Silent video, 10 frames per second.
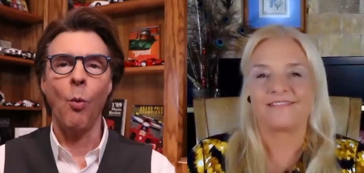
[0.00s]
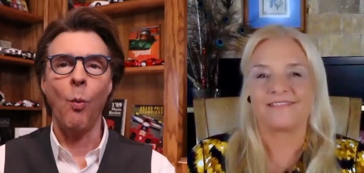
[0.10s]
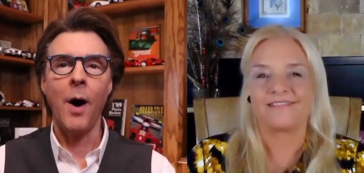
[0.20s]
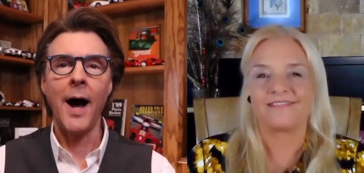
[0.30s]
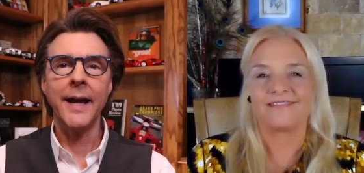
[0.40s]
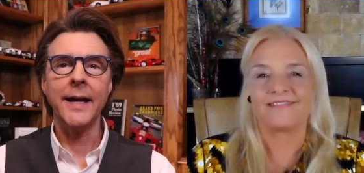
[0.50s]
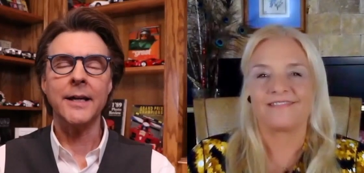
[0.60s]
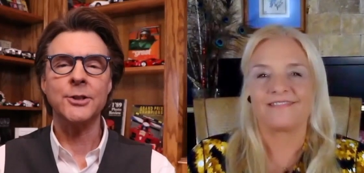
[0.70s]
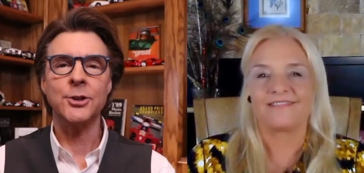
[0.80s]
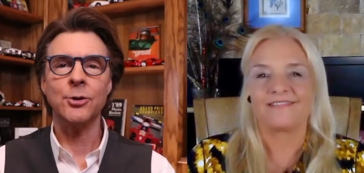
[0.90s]
Speaker 1: Why
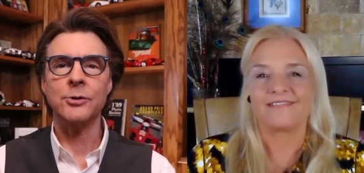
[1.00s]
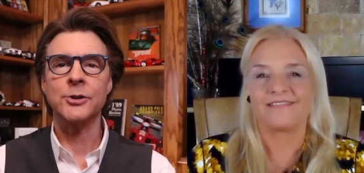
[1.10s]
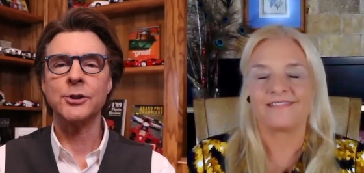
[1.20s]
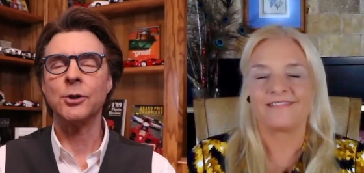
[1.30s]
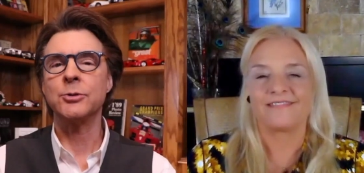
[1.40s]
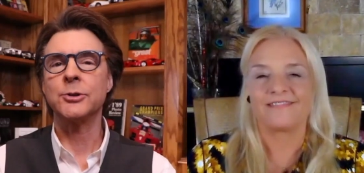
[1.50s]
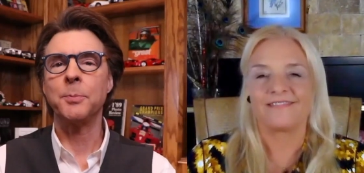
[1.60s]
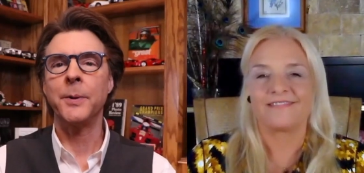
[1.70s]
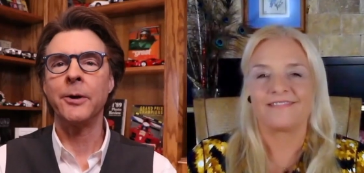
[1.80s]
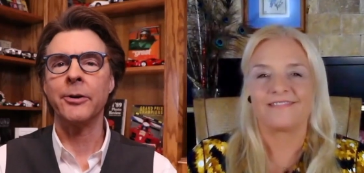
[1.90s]
is yours so
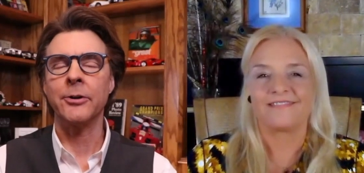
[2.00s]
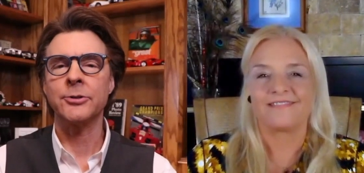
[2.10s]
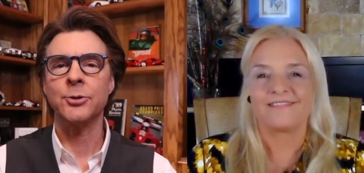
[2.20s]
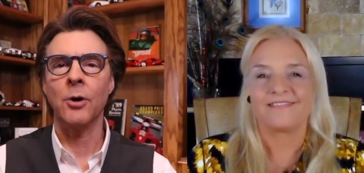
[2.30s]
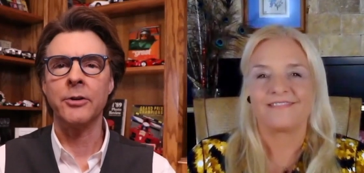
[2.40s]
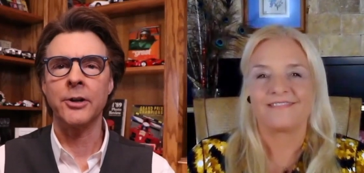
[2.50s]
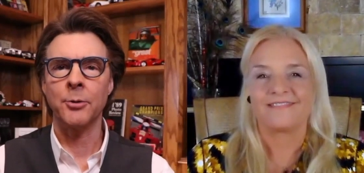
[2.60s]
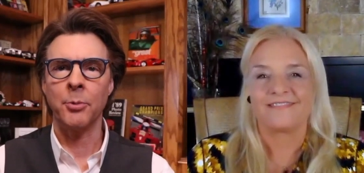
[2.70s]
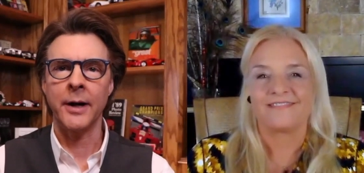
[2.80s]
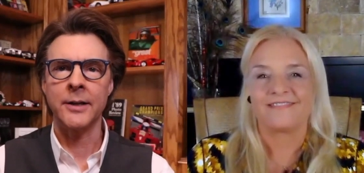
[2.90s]
superior to all the other
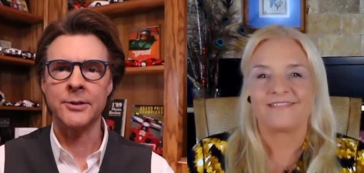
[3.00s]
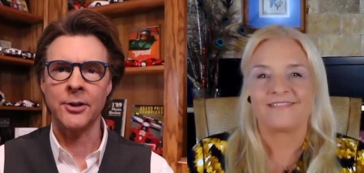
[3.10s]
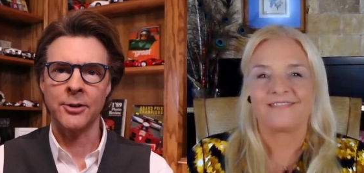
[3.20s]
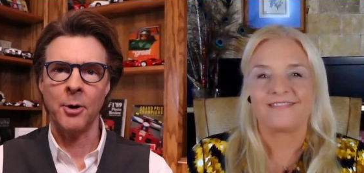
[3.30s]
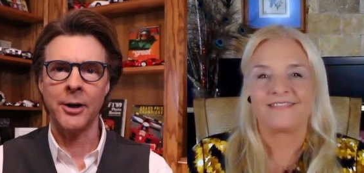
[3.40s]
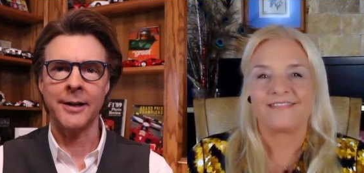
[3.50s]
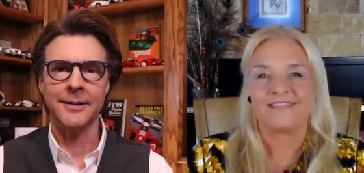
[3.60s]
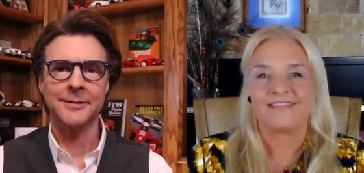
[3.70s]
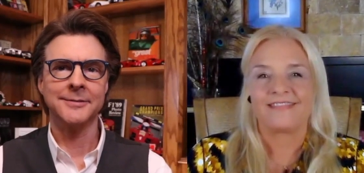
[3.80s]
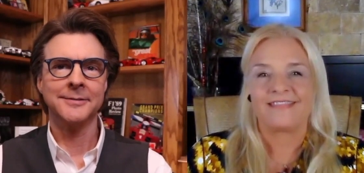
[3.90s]
brands on the market?
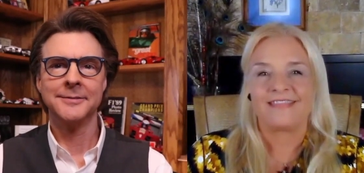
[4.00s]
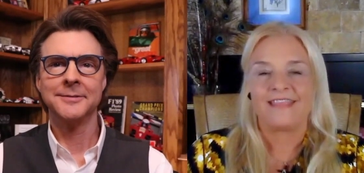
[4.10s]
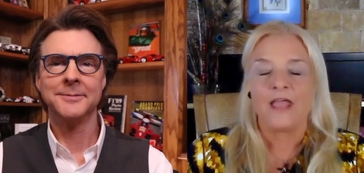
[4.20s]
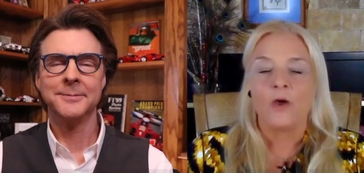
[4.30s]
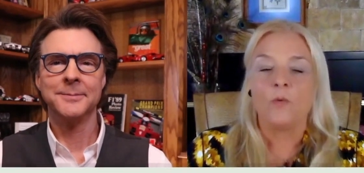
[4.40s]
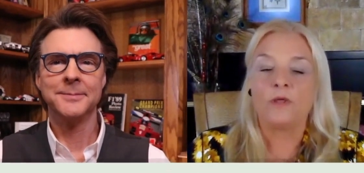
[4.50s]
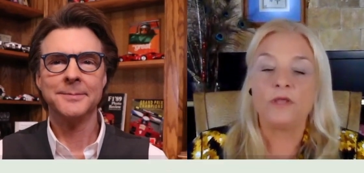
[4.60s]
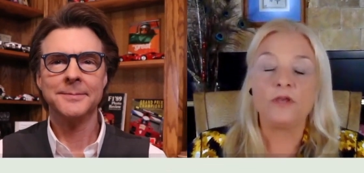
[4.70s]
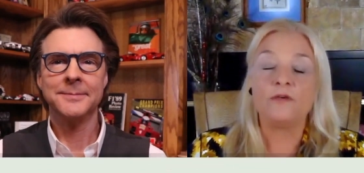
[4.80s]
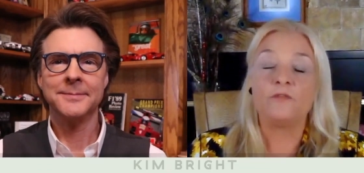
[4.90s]
Speaker 2: Well,
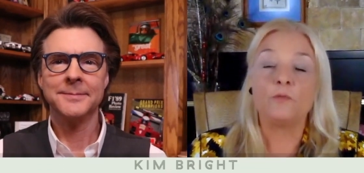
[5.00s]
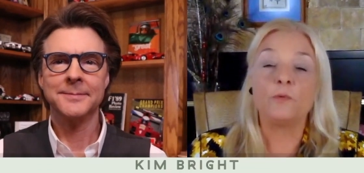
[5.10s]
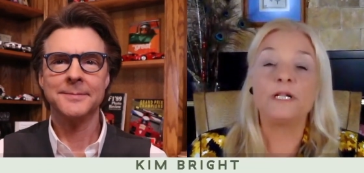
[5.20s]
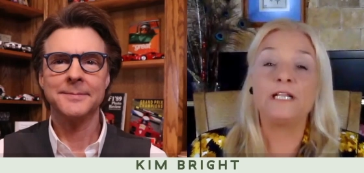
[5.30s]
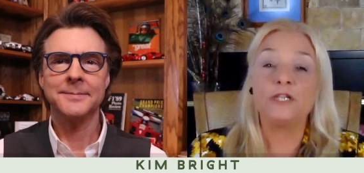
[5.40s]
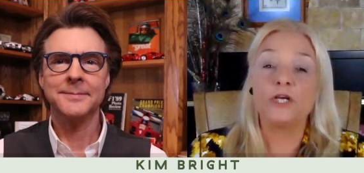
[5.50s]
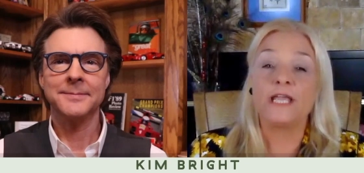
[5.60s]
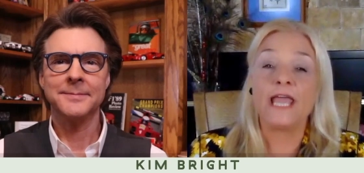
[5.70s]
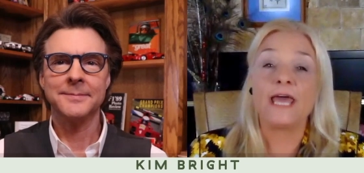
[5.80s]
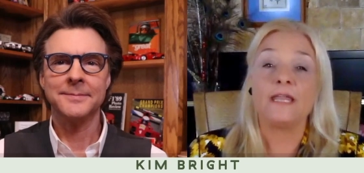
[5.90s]
you know, if you really
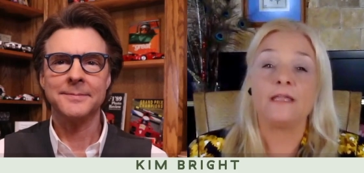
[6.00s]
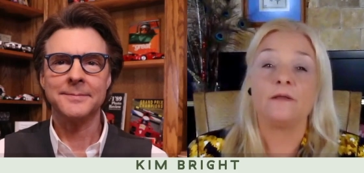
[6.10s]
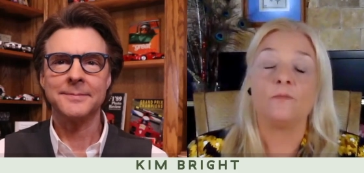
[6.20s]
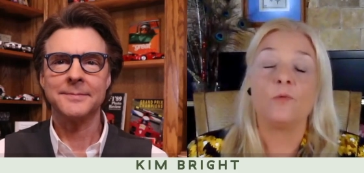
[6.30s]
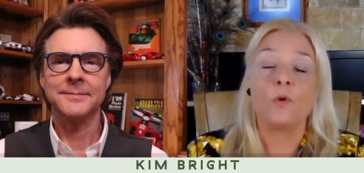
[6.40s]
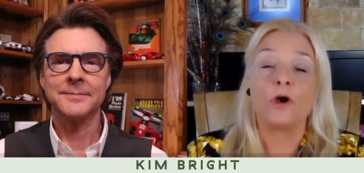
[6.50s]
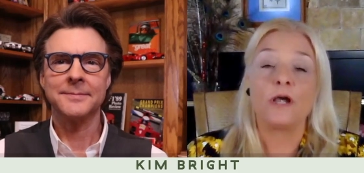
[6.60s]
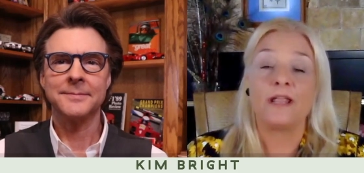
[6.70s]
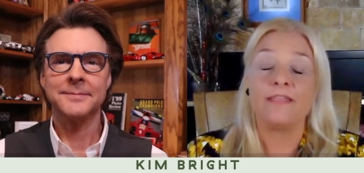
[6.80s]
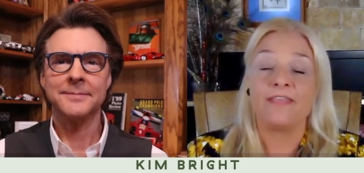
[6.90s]
look at it,
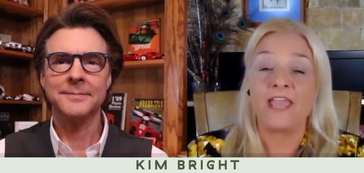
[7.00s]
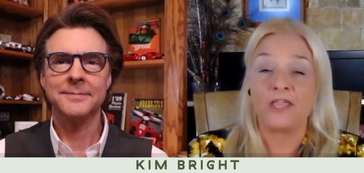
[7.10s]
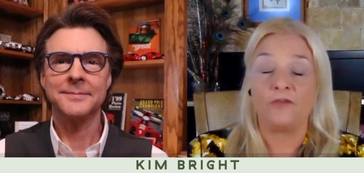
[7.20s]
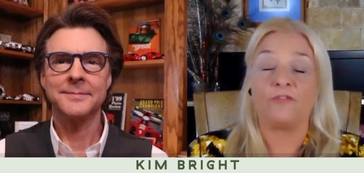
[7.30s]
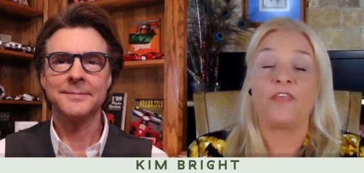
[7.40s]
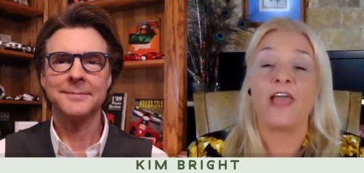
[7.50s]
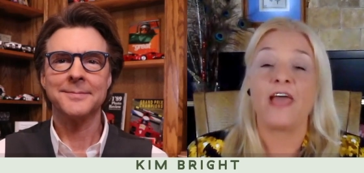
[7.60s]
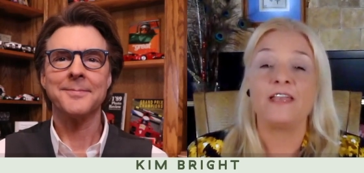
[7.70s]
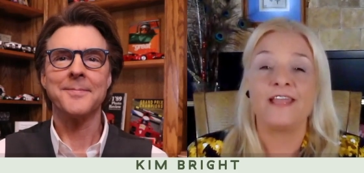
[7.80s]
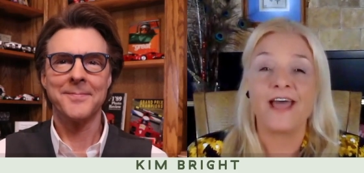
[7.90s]
Ward, and thank you for
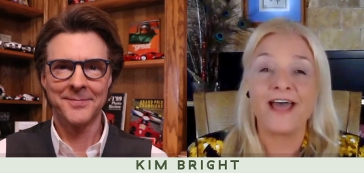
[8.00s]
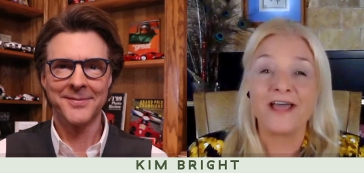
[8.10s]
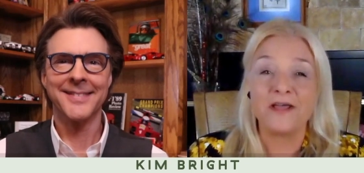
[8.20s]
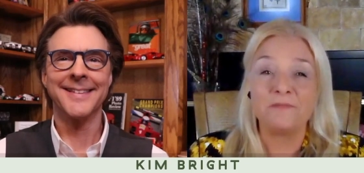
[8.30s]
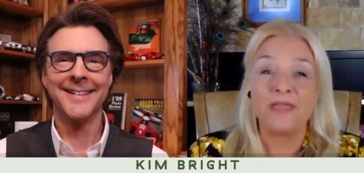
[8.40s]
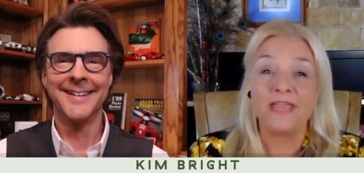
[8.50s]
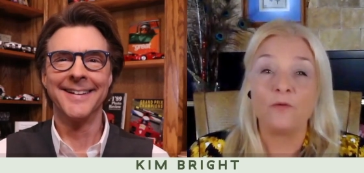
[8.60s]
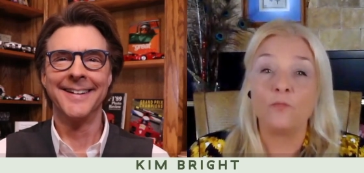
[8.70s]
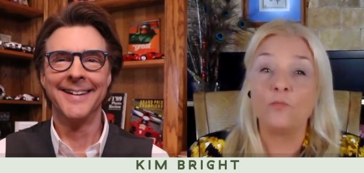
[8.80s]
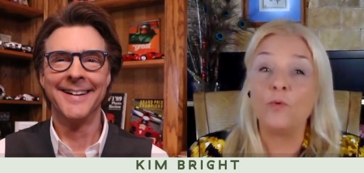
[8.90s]
that, mm-hmm. um,
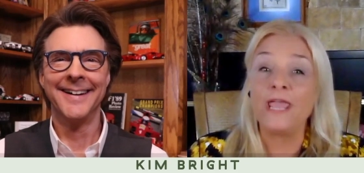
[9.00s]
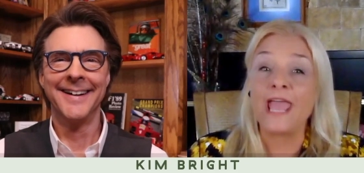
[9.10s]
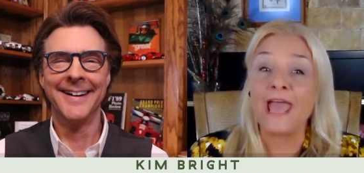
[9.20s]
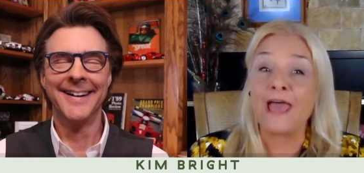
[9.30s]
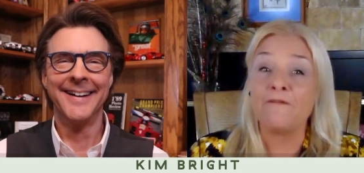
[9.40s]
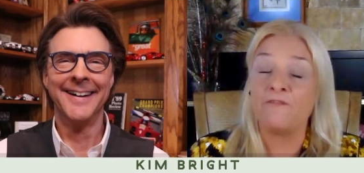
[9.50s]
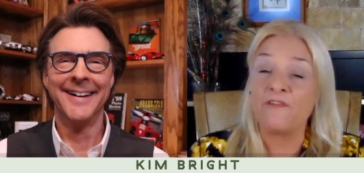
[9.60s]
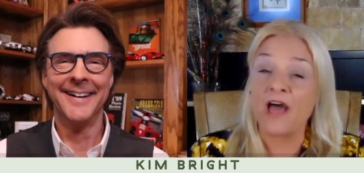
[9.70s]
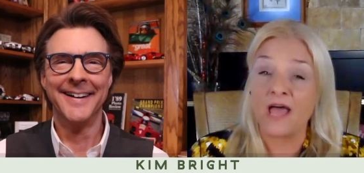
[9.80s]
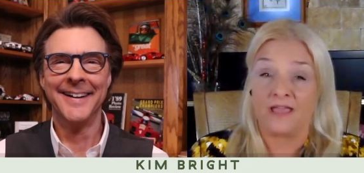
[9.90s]
we have
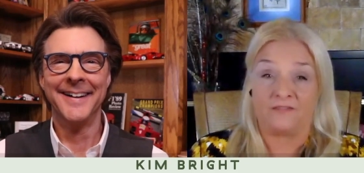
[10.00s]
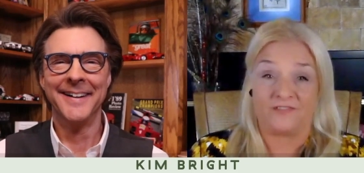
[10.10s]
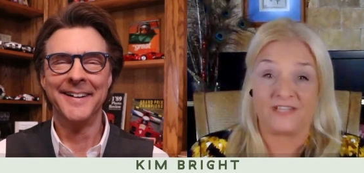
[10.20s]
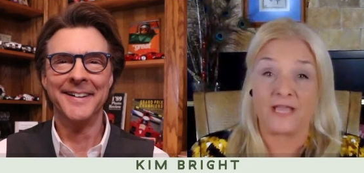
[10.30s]
five